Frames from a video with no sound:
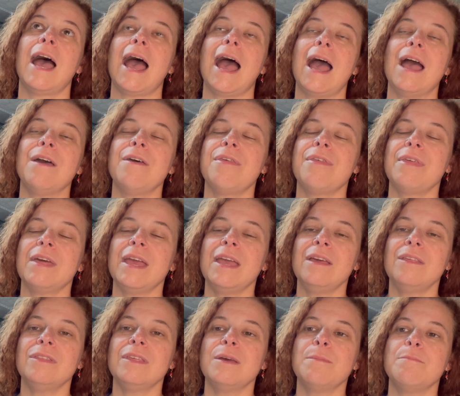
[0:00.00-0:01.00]
I
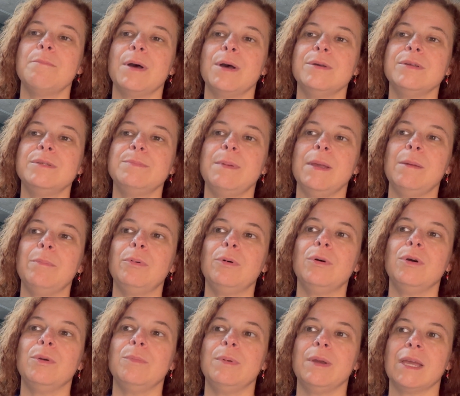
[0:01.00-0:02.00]
think that most people
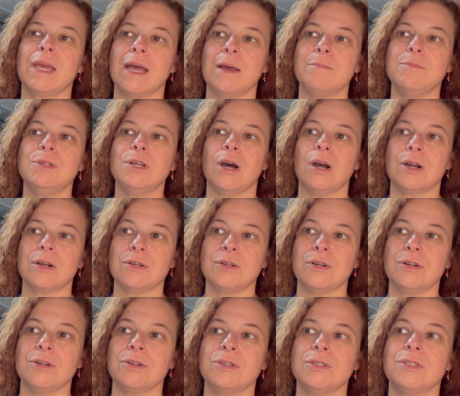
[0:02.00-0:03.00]
who become
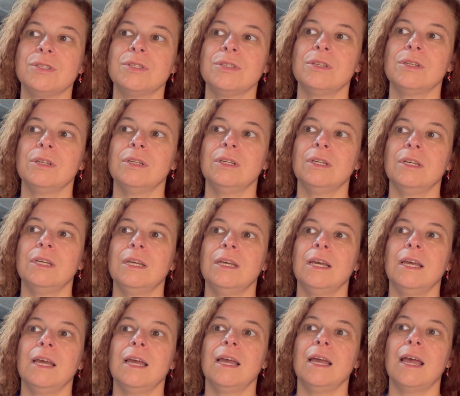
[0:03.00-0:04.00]
doctors
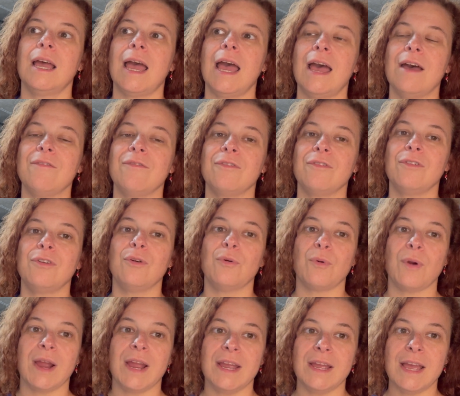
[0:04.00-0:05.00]
have
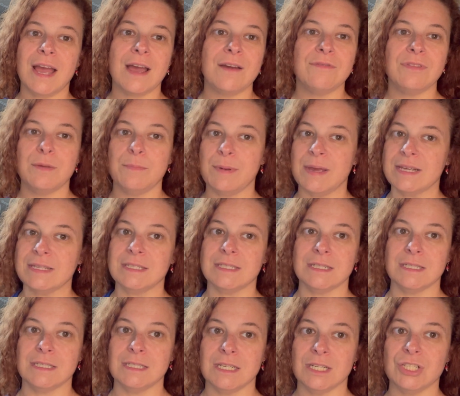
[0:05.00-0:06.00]
great have the best
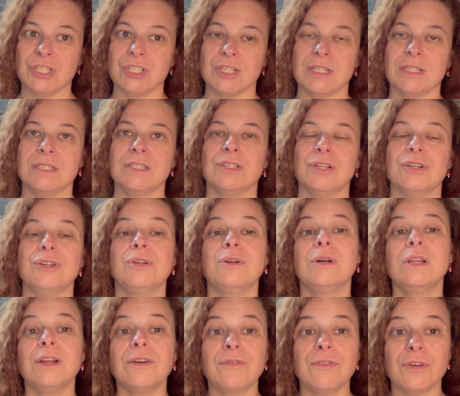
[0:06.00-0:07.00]
intentions. They're
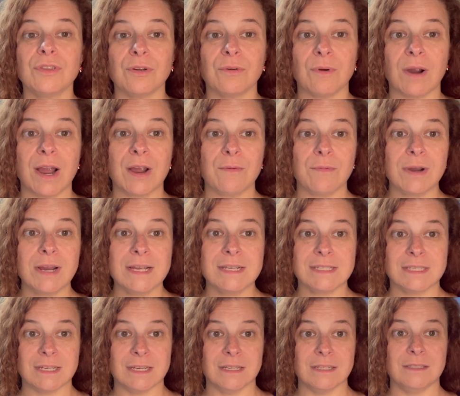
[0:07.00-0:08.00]
doing it for the right
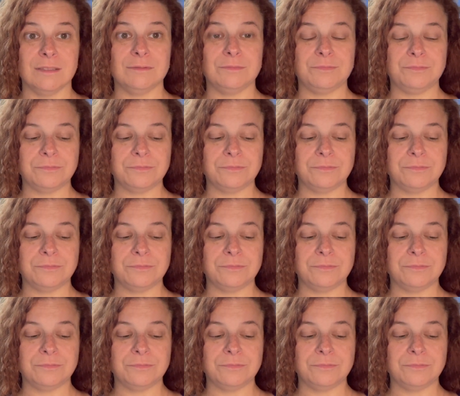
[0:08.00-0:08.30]
reason.